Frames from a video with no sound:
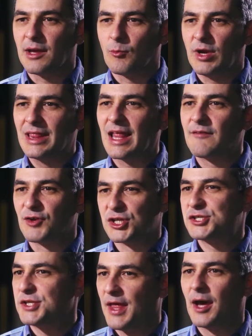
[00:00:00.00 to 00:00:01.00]
and we
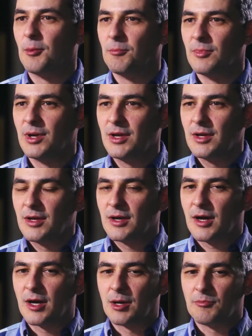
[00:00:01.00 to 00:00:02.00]
leverage them
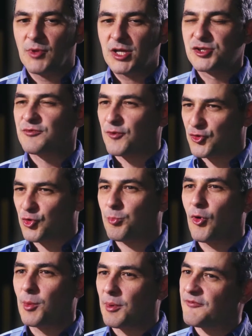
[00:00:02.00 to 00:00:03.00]
not just for support,